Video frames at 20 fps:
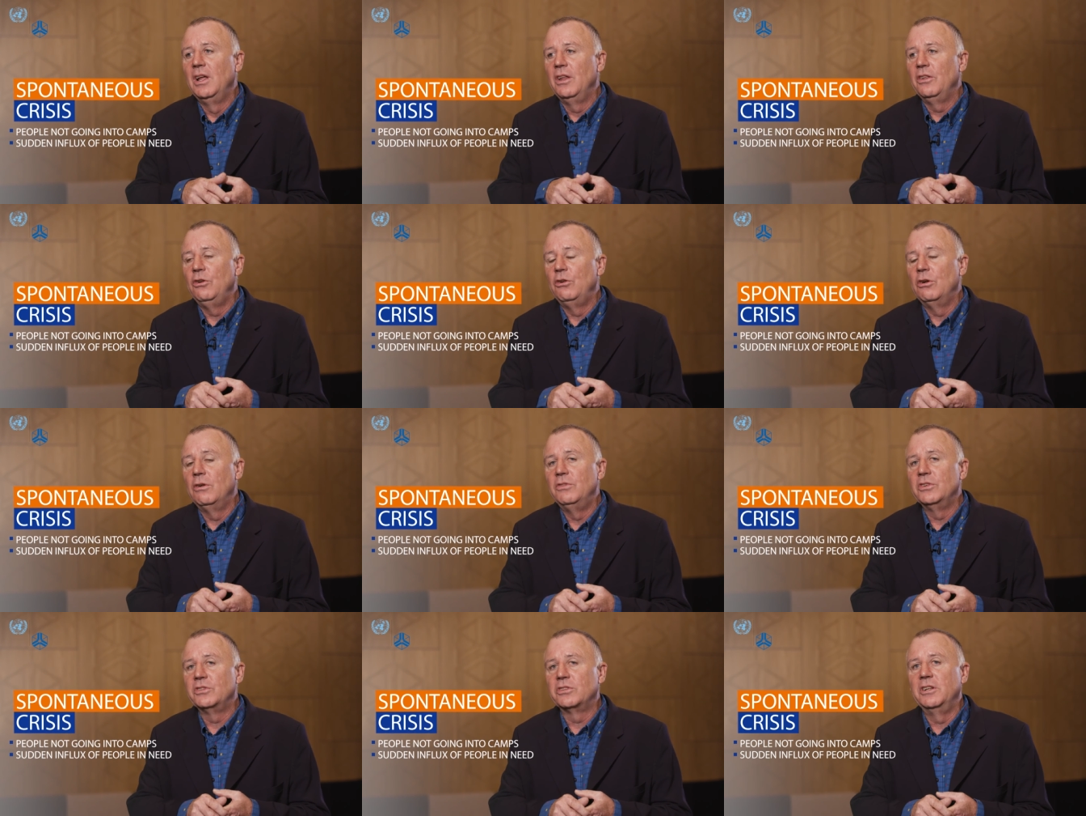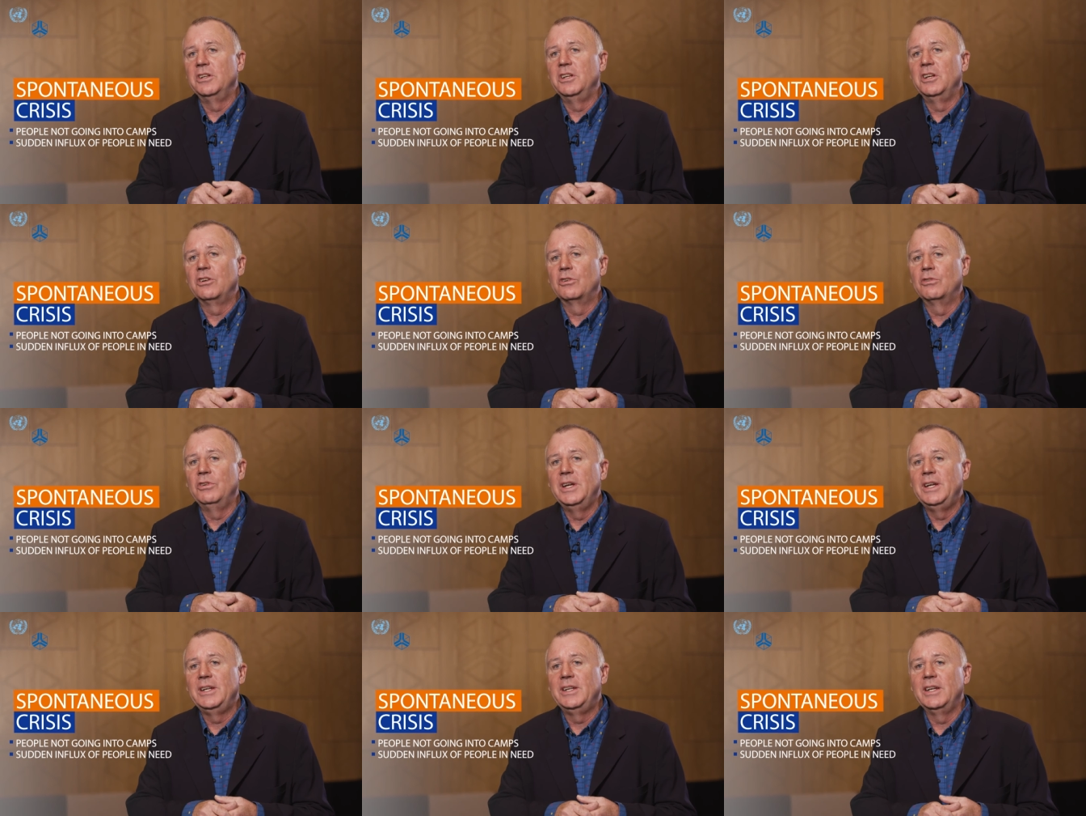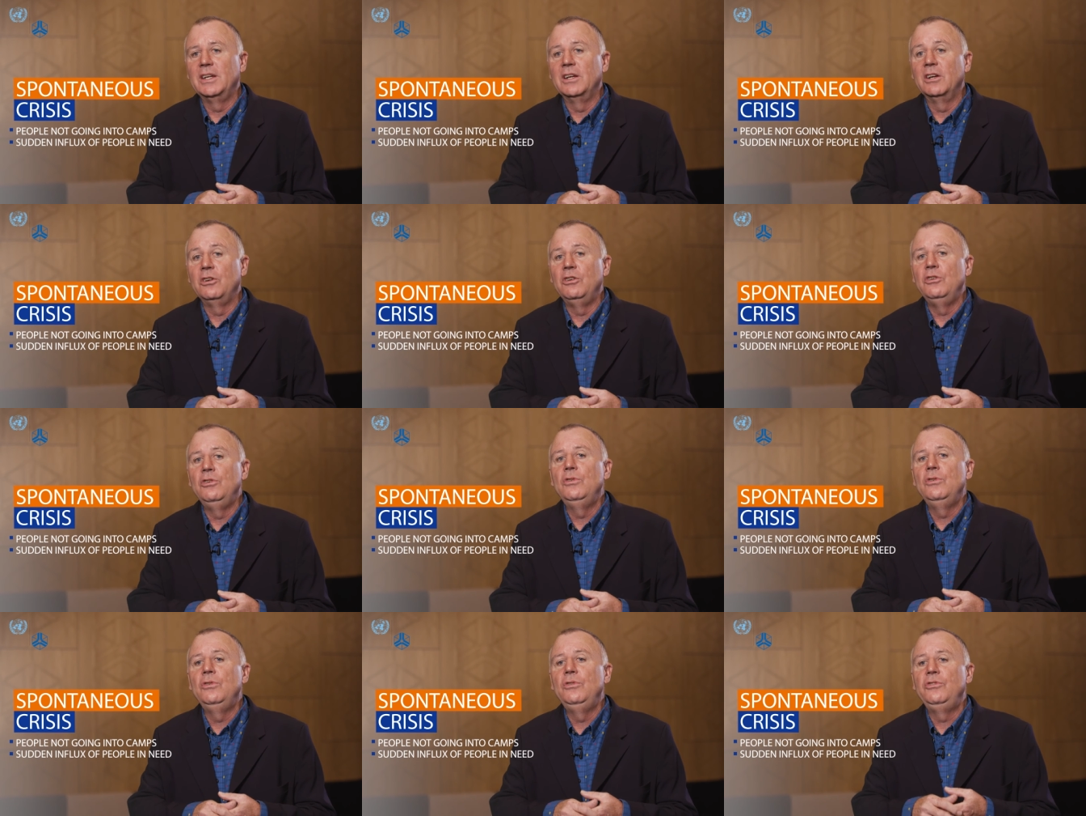They're obviously creating a
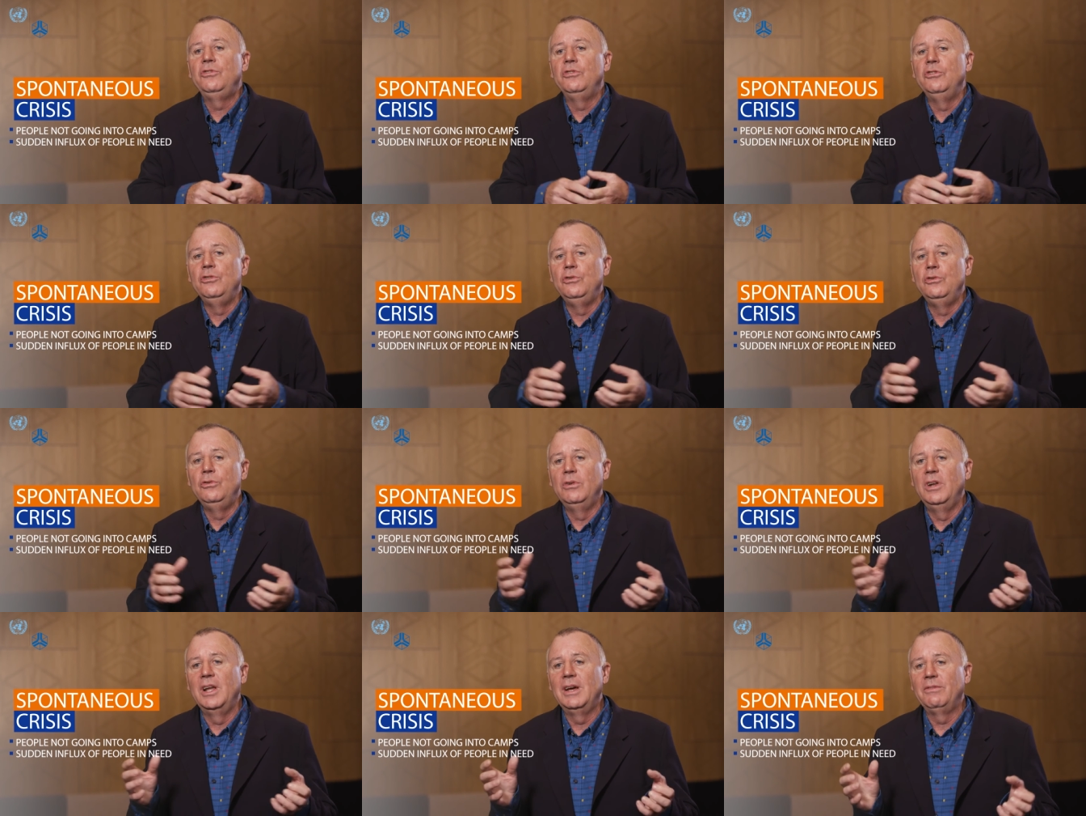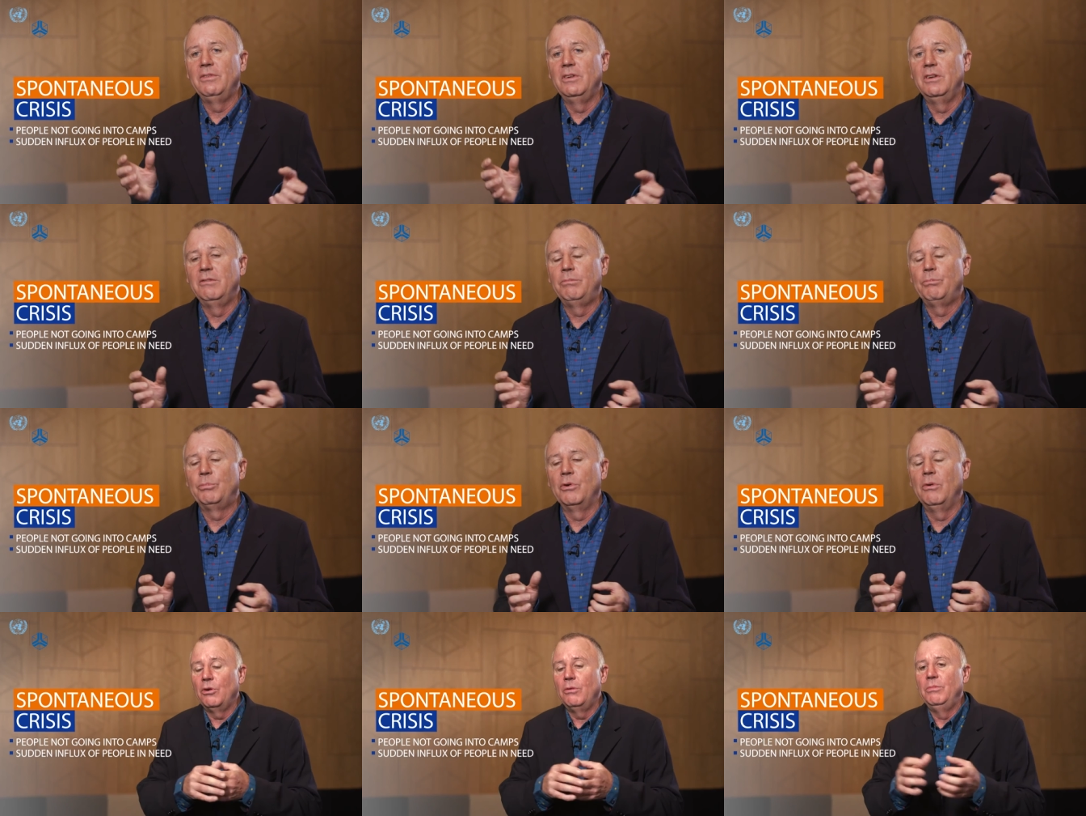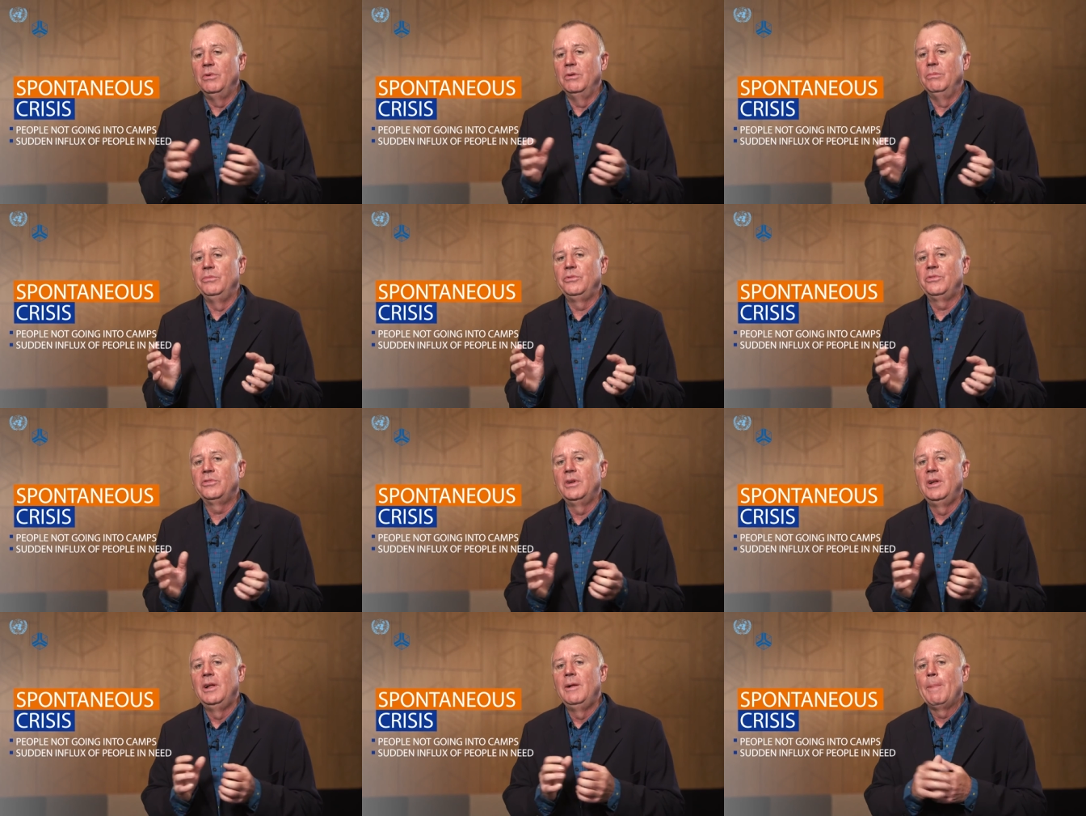huge new level of problems.